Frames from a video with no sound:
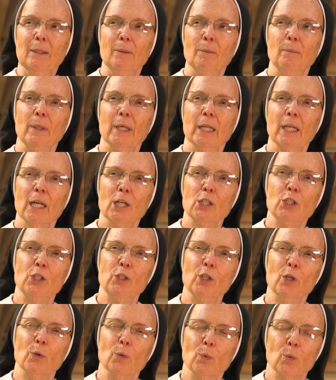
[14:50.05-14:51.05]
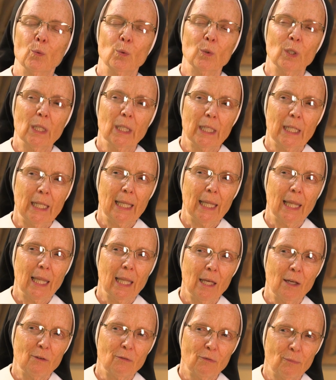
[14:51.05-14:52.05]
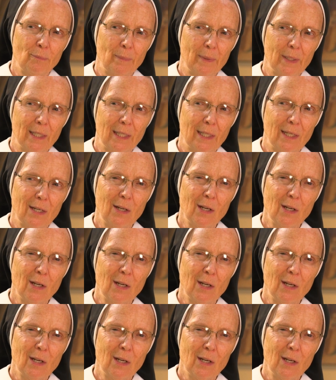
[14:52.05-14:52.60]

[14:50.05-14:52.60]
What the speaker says: but God, you don't really love me.